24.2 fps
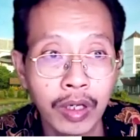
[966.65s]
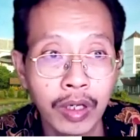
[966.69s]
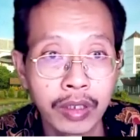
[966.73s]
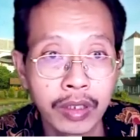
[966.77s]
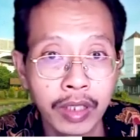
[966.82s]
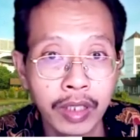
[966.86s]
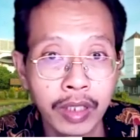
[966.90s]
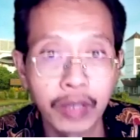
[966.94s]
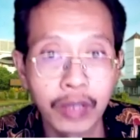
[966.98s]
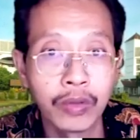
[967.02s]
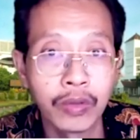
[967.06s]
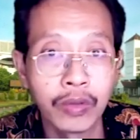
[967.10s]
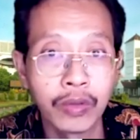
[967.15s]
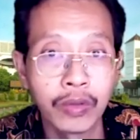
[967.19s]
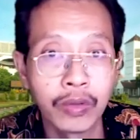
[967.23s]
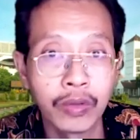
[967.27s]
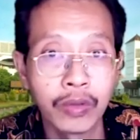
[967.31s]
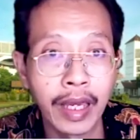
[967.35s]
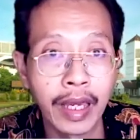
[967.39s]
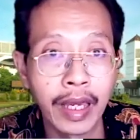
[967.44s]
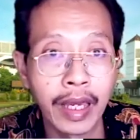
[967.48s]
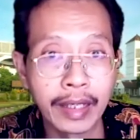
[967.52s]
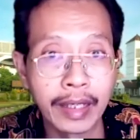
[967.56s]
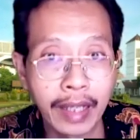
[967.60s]
take a look
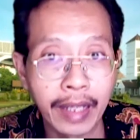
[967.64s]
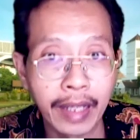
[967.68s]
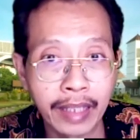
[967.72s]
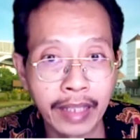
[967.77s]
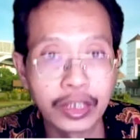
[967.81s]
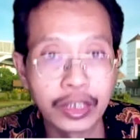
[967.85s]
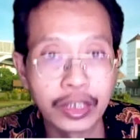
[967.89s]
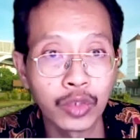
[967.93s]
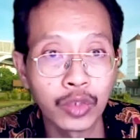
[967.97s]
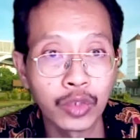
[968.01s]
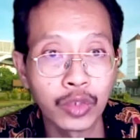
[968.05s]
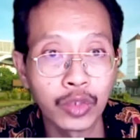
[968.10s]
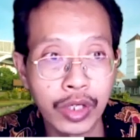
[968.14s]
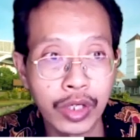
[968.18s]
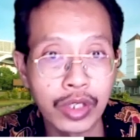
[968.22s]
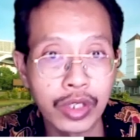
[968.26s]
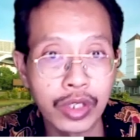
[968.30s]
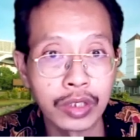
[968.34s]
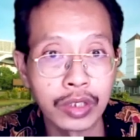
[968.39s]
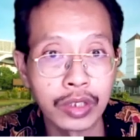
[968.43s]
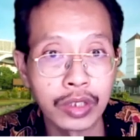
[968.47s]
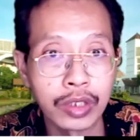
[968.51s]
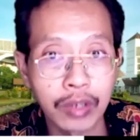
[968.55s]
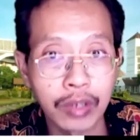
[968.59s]
and ask
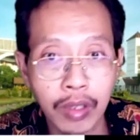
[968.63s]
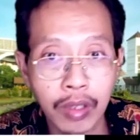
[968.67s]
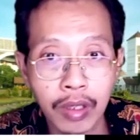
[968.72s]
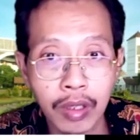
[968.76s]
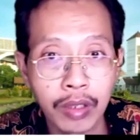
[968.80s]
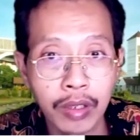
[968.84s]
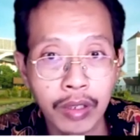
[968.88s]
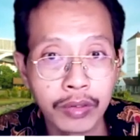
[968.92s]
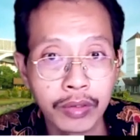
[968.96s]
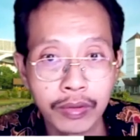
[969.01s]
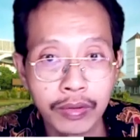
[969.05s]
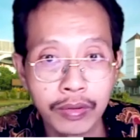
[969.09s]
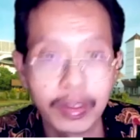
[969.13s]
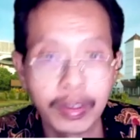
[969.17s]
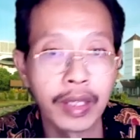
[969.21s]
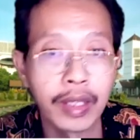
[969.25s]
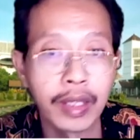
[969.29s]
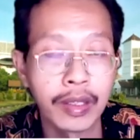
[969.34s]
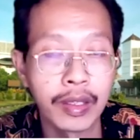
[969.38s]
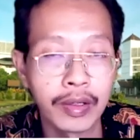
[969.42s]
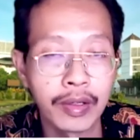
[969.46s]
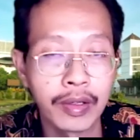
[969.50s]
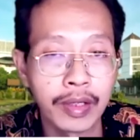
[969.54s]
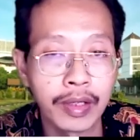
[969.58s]
questions all
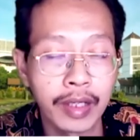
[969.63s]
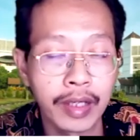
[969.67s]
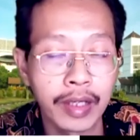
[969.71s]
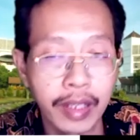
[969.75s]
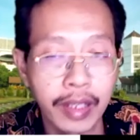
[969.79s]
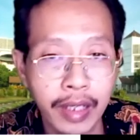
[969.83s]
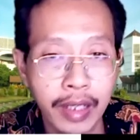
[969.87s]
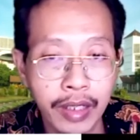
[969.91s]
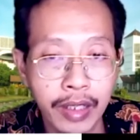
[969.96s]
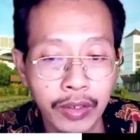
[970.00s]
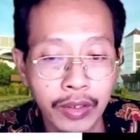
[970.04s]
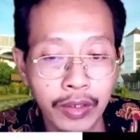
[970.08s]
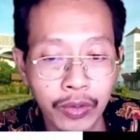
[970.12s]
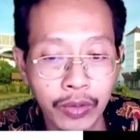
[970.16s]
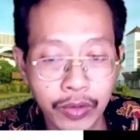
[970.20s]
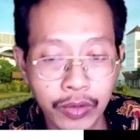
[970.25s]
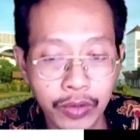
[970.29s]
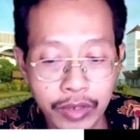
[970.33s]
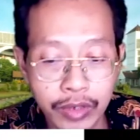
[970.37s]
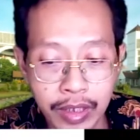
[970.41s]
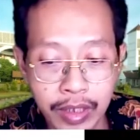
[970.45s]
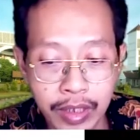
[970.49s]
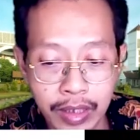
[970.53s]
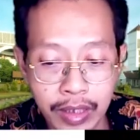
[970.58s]
together
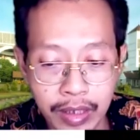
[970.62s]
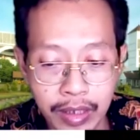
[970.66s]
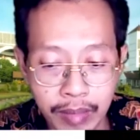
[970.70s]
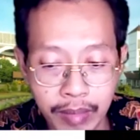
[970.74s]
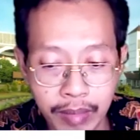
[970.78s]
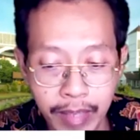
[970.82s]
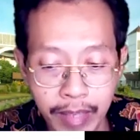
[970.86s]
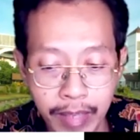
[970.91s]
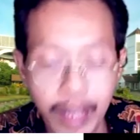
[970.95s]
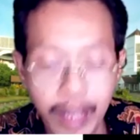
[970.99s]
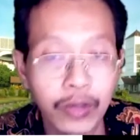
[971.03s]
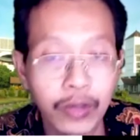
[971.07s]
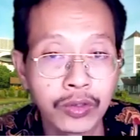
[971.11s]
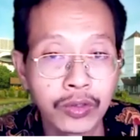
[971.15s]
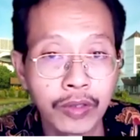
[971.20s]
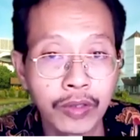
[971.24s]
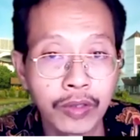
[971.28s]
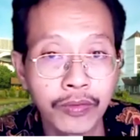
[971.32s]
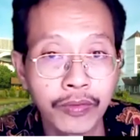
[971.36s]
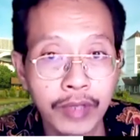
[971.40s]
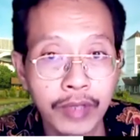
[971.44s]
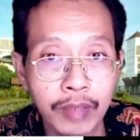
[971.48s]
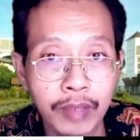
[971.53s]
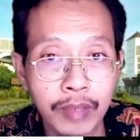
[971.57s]
using the
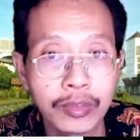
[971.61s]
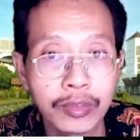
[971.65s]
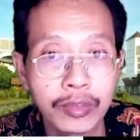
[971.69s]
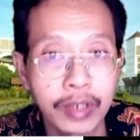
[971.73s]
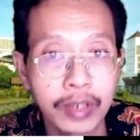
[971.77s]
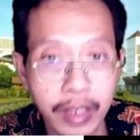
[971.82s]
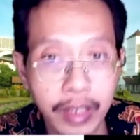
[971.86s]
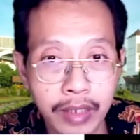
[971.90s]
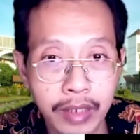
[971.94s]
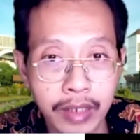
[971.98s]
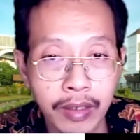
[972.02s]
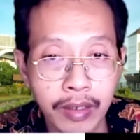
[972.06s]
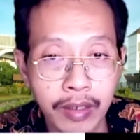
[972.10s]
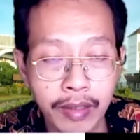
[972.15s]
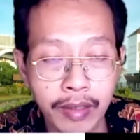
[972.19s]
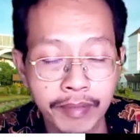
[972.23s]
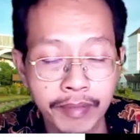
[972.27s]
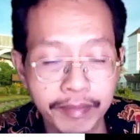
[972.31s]
Microsoft Teams later on.